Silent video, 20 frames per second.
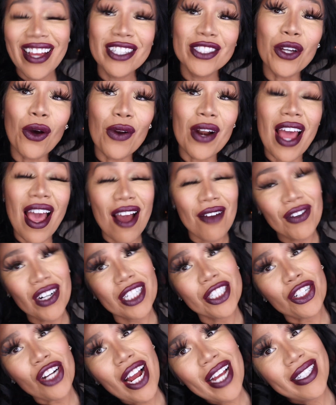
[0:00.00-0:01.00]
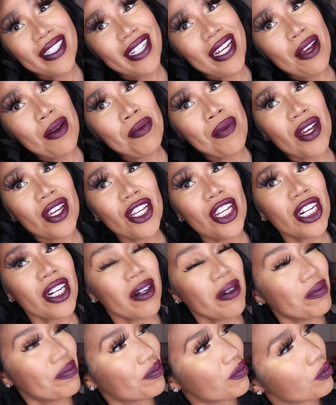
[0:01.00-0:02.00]
Don't ever try dim
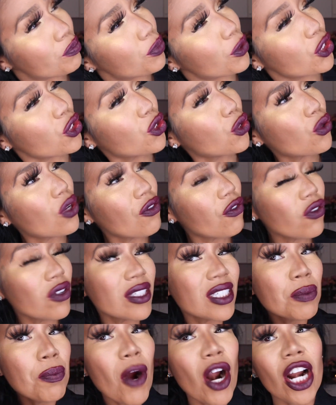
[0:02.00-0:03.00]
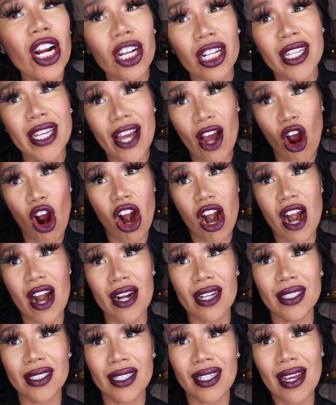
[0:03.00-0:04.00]
your beautiful, sparkly
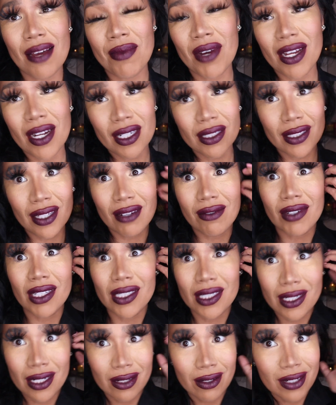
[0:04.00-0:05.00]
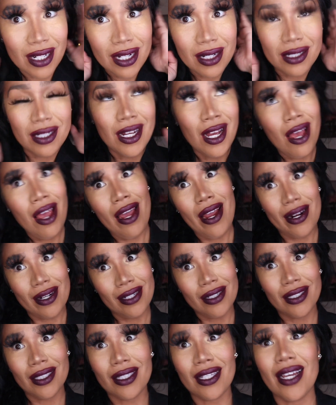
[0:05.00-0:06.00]
heart. Okay, my hair's like really down.
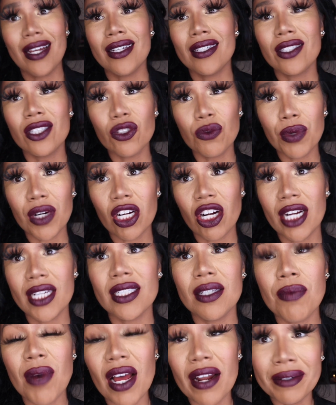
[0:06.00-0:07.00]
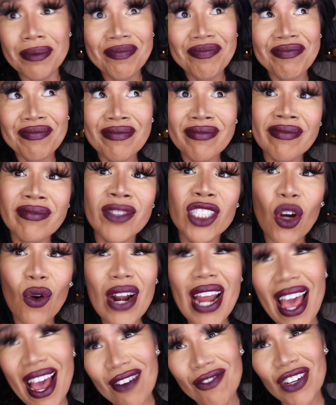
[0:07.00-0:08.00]
Hair is like super crazy. But
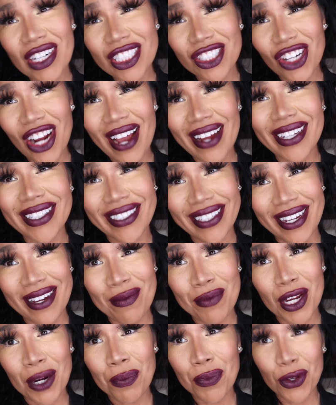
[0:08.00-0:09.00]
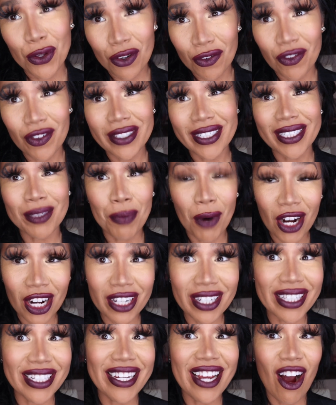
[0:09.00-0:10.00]
don't ever try to dim your beautiful,
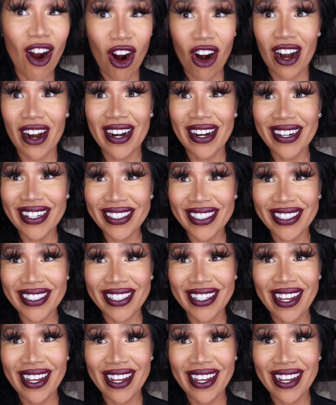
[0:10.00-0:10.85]
sparkly heart